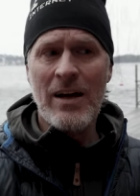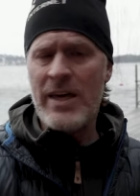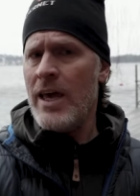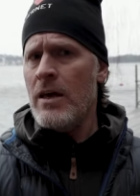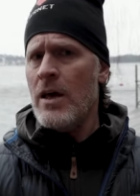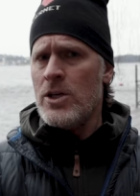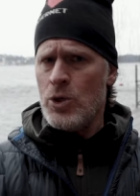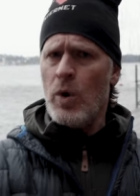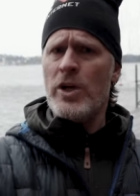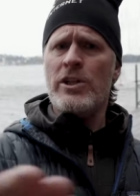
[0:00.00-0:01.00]
Okay,
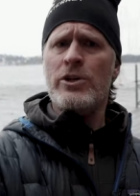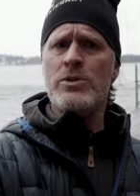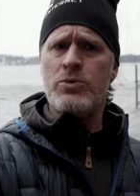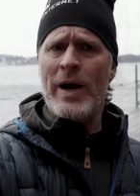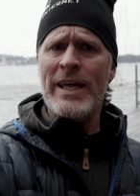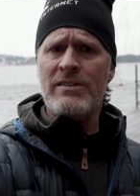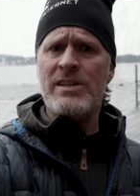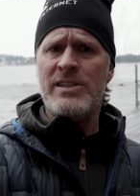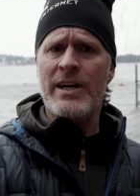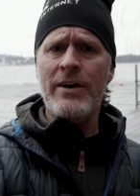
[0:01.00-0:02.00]
you want to lose weight
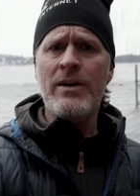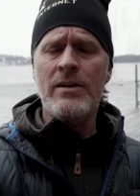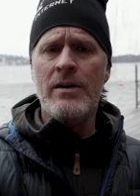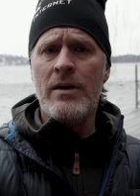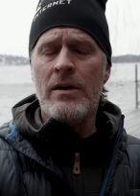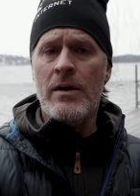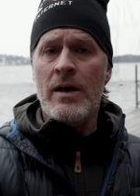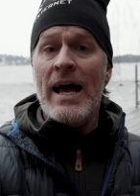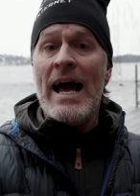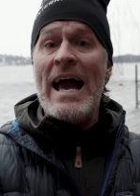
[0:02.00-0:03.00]
this year?
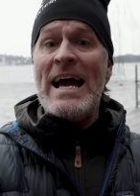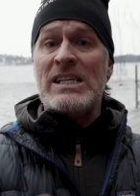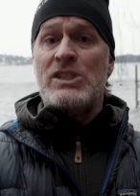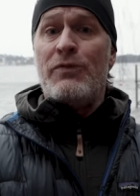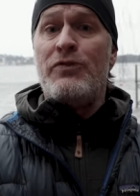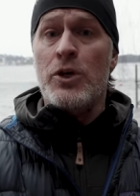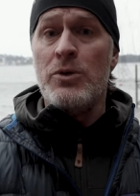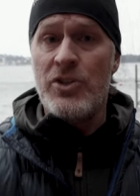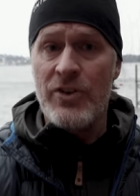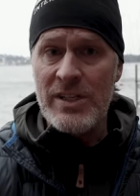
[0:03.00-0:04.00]
As a
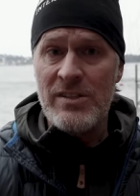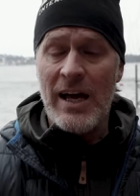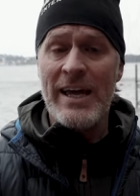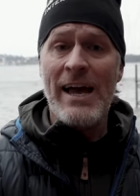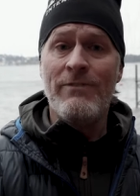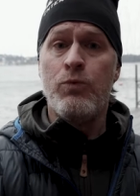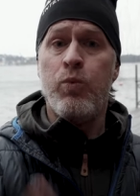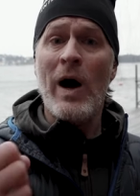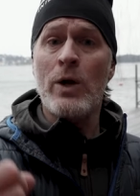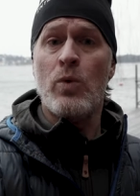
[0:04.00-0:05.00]
futurist, I
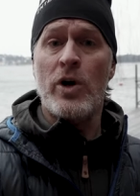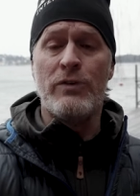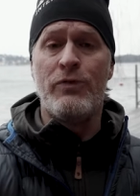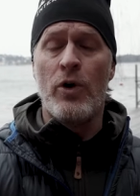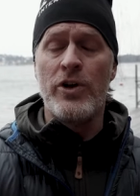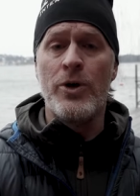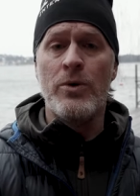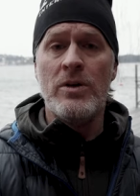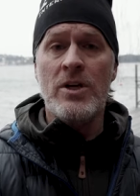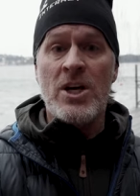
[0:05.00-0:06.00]
have one word for
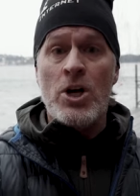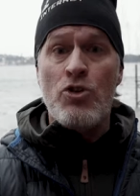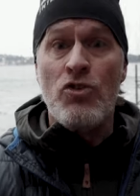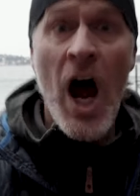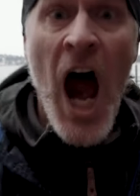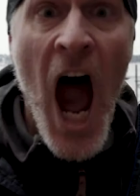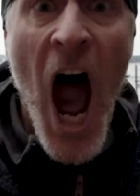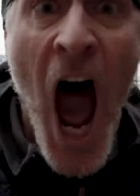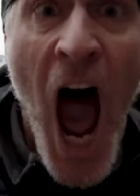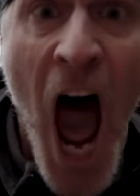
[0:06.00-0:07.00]
you
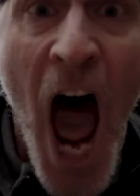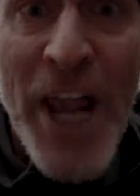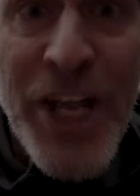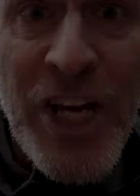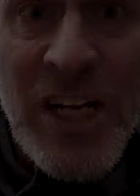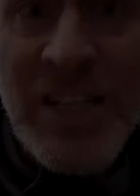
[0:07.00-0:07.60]
run!